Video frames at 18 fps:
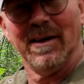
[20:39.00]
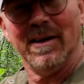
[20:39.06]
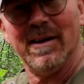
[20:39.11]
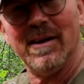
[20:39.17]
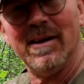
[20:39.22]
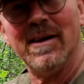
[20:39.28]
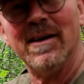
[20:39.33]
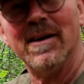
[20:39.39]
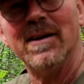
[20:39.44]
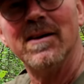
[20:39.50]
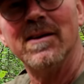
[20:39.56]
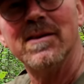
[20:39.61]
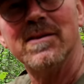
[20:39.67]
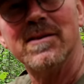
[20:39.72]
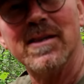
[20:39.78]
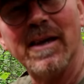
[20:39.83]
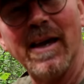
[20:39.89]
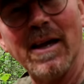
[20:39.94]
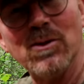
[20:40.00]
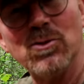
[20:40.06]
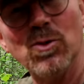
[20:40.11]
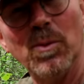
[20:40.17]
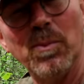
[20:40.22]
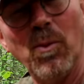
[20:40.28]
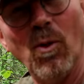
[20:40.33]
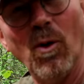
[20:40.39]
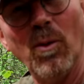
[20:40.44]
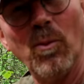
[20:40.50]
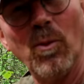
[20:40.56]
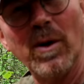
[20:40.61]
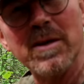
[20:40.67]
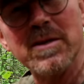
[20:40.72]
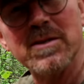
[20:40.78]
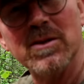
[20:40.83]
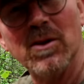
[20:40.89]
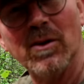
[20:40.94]
to get to a point where
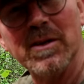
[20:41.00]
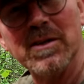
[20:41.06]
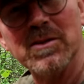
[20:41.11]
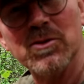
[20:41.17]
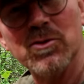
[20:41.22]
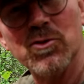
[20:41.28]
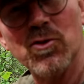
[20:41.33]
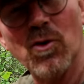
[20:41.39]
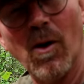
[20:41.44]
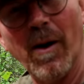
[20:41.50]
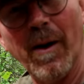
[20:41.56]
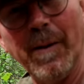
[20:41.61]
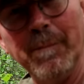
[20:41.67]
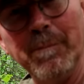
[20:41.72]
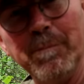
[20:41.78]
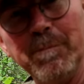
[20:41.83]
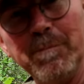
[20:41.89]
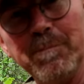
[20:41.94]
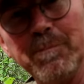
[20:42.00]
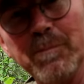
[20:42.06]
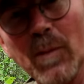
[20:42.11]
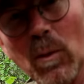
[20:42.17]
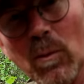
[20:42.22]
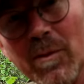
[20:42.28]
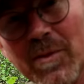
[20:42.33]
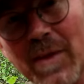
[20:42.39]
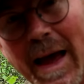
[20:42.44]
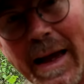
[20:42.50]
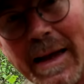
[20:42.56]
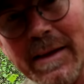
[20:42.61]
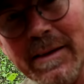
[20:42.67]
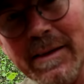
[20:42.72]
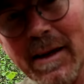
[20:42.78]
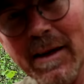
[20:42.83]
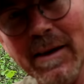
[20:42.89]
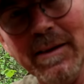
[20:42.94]
it's nice and dry. With
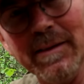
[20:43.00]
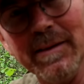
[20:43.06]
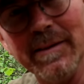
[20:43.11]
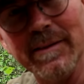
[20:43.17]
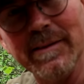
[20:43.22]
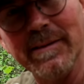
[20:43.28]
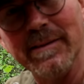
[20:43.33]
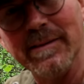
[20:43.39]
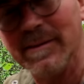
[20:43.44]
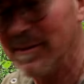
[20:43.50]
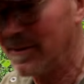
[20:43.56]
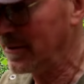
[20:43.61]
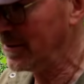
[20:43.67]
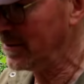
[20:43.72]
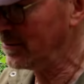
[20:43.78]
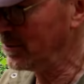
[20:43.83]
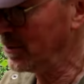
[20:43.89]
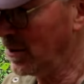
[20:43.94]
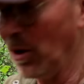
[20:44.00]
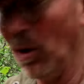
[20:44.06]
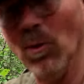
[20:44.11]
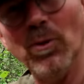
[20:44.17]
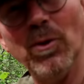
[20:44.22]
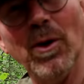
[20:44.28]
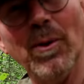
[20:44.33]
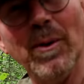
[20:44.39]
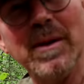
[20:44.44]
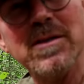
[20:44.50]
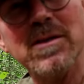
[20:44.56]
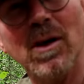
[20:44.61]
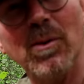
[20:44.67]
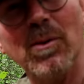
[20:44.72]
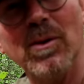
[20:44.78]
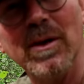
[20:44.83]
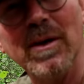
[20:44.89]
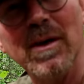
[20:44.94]
that done, well, what I'll do is
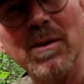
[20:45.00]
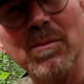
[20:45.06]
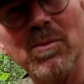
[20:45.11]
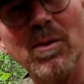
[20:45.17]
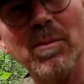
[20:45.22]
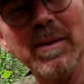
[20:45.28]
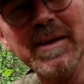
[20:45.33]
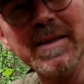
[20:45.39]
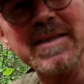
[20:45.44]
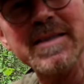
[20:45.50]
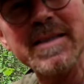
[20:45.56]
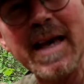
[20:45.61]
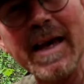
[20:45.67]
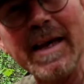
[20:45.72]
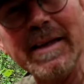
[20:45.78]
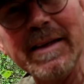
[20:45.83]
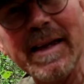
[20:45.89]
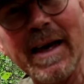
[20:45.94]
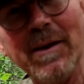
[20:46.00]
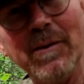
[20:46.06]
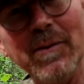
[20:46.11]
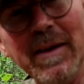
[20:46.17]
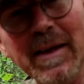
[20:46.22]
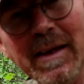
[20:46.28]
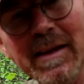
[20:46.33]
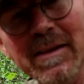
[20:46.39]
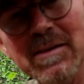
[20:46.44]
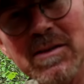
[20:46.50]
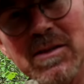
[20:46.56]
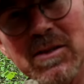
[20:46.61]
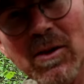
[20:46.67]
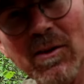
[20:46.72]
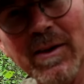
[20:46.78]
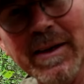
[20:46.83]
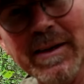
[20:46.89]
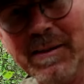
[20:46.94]
I'll probably sand out the
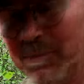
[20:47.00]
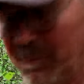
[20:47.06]
inside